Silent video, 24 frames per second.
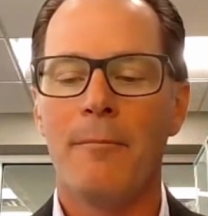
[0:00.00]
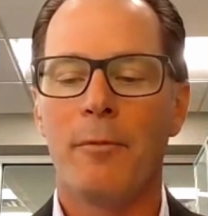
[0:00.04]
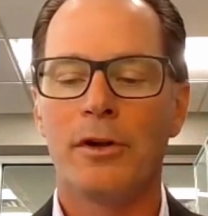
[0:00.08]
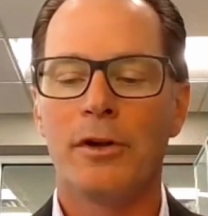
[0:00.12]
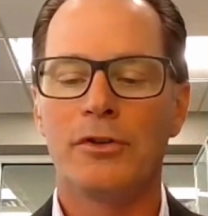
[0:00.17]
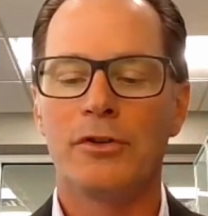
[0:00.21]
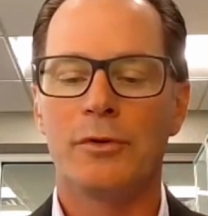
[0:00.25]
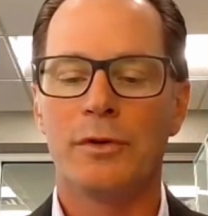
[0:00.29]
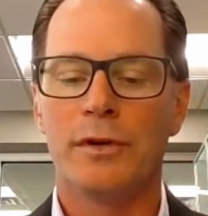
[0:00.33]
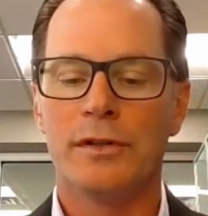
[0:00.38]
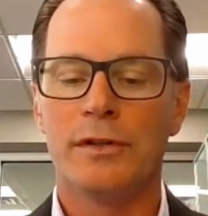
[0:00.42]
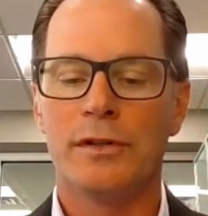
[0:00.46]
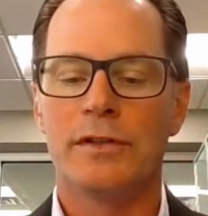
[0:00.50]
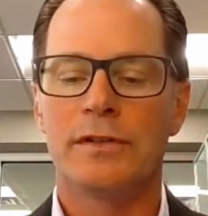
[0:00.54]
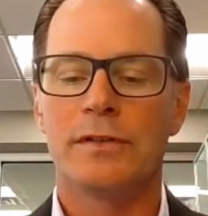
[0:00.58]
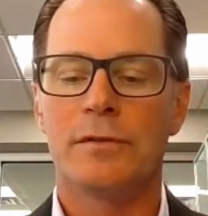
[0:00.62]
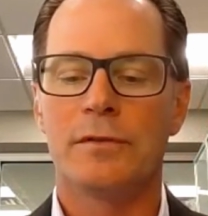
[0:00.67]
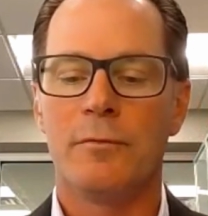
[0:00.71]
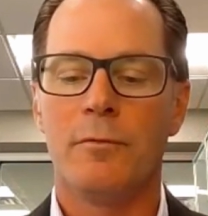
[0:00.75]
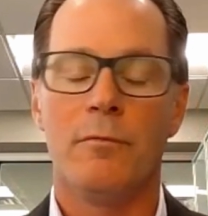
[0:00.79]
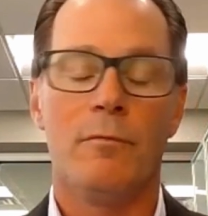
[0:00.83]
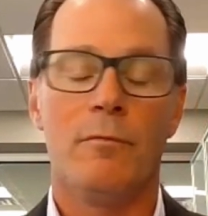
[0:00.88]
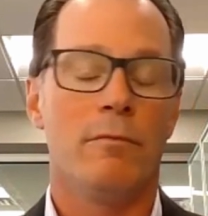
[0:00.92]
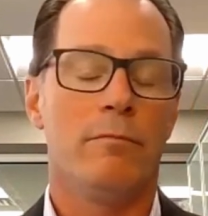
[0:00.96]
which was
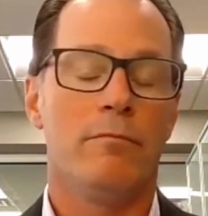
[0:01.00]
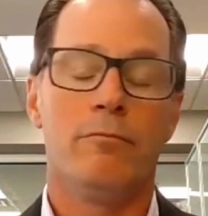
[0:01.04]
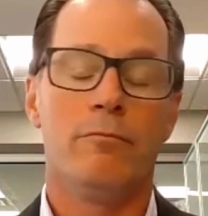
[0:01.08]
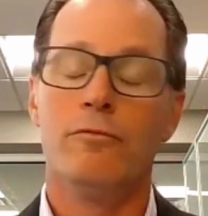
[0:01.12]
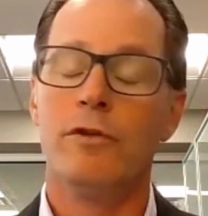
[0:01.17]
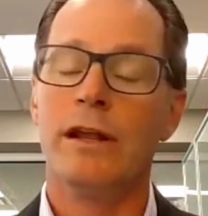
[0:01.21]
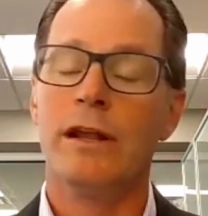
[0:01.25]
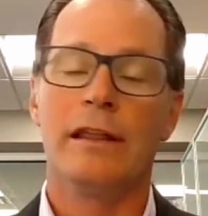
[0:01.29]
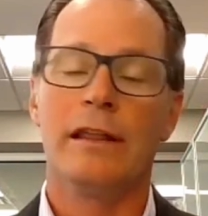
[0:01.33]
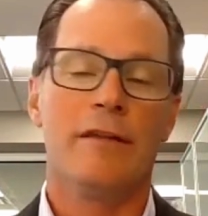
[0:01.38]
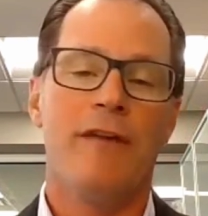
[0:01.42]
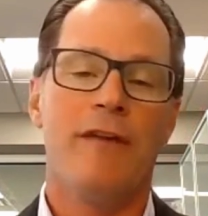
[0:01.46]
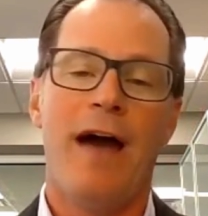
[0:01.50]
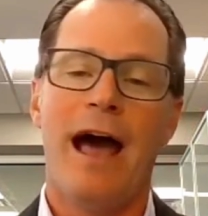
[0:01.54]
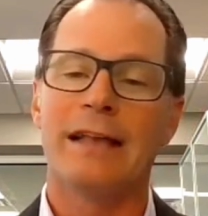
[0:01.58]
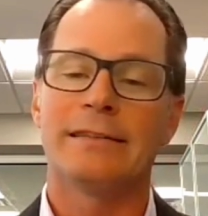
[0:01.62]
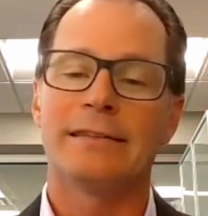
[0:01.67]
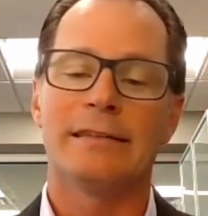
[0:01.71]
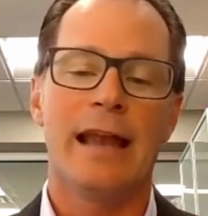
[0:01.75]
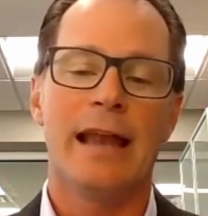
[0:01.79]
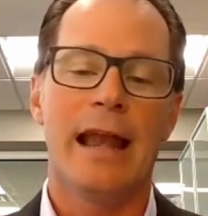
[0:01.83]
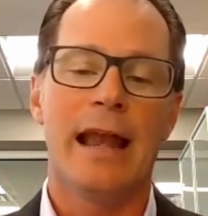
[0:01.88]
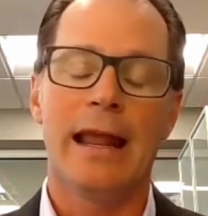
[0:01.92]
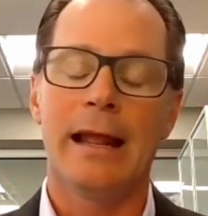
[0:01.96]
really
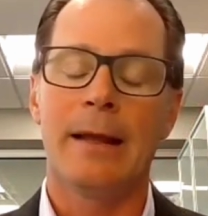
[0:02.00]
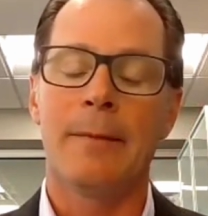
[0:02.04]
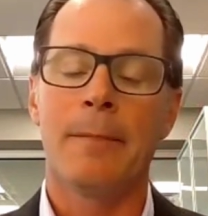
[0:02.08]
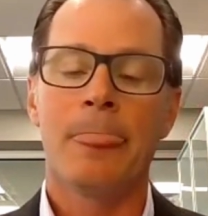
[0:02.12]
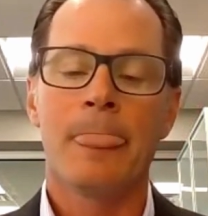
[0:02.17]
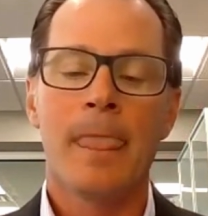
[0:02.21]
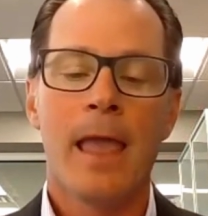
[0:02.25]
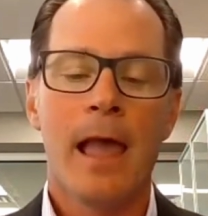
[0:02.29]
fascinating.